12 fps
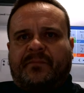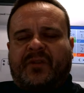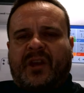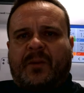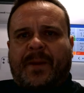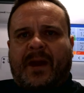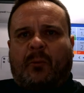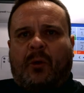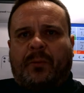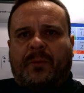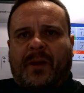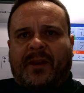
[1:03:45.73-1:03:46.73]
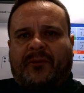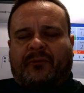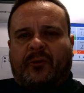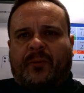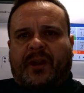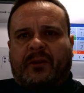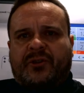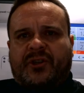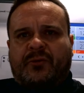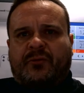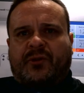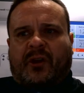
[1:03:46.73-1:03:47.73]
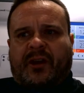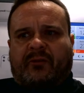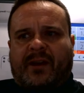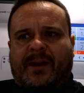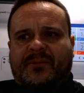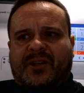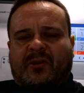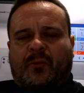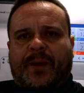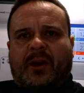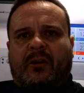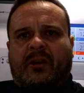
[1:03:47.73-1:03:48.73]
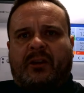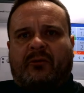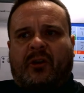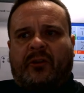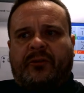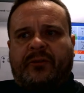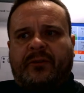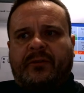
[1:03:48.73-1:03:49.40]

Think about what we went through with those two diagrams a little bit earlier on.